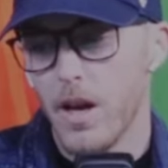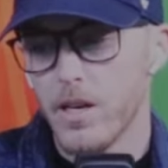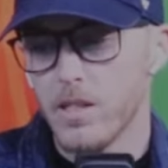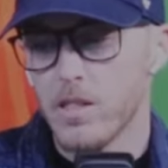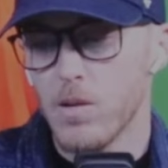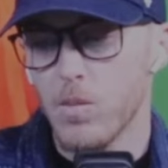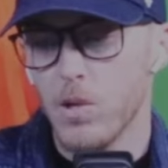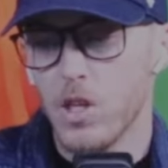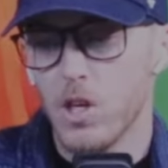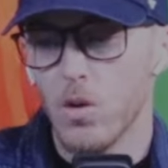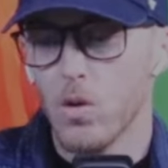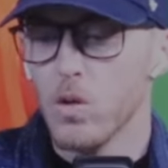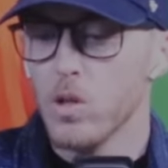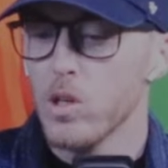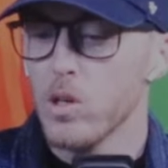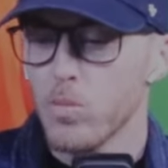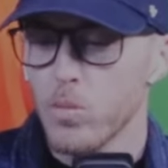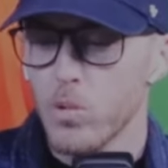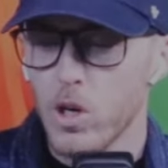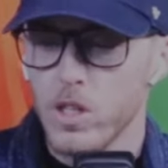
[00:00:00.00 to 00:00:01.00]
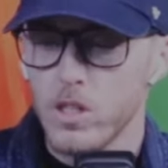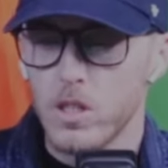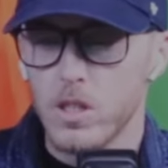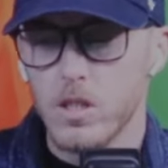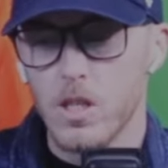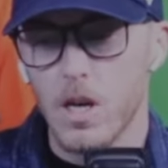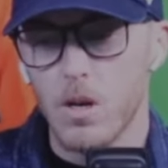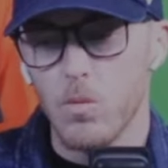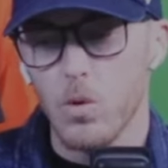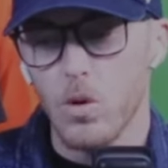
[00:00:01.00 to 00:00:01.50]
some of the earlier prices
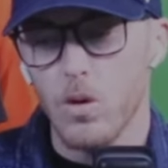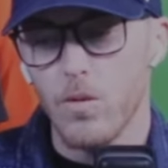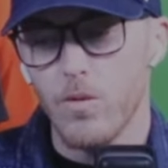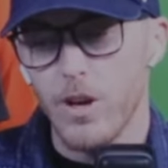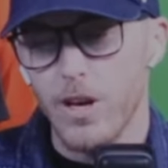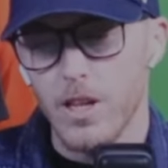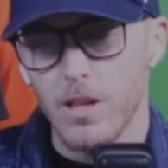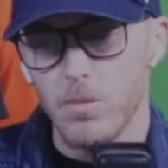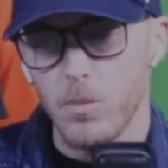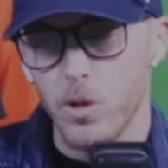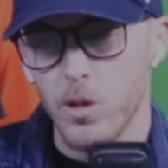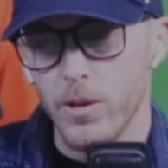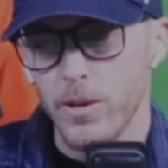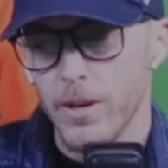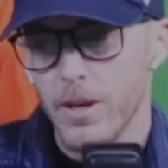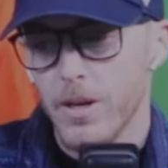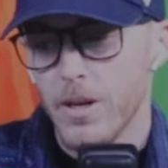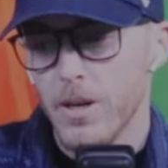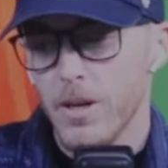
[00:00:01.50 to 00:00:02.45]
that were available,